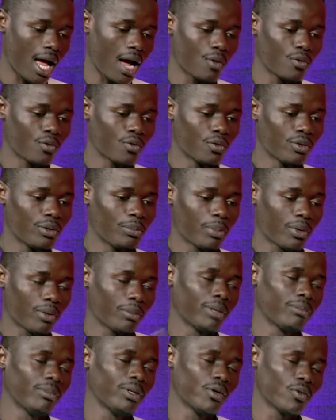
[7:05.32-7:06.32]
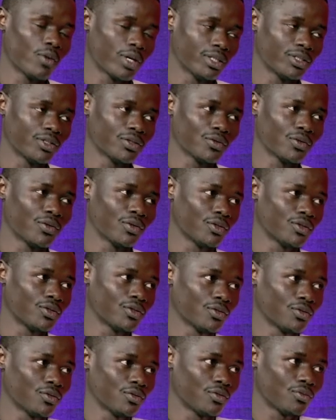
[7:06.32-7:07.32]
I would probably want to go
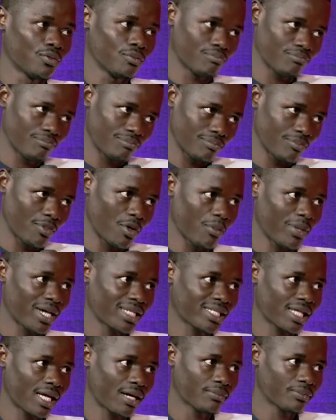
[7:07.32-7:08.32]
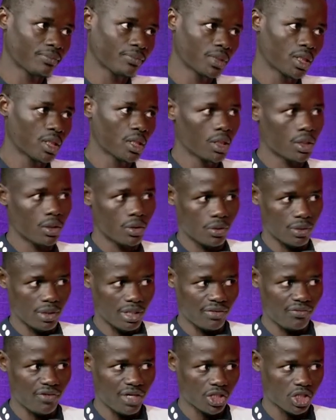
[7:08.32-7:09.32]
to Mombasa mm. or
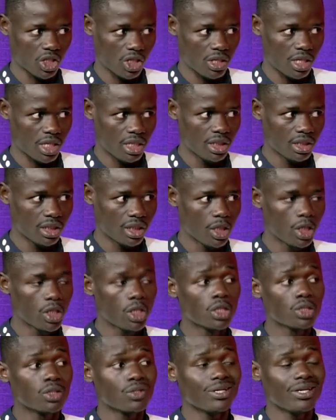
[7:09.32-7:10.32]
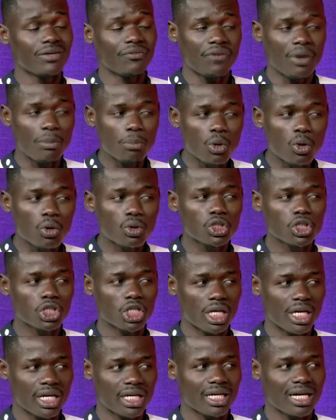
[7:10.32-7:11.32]
Naivasha, right? Mm-hmm. So if I'm
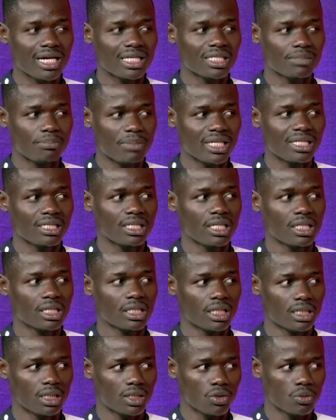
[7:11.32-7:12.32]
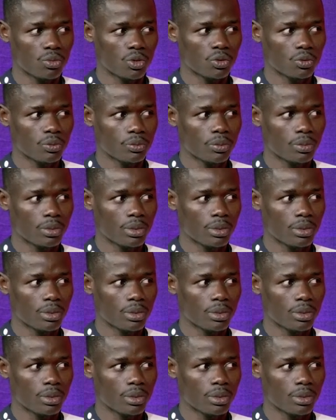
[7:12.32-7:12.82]
co-sharing a space in Kisumu,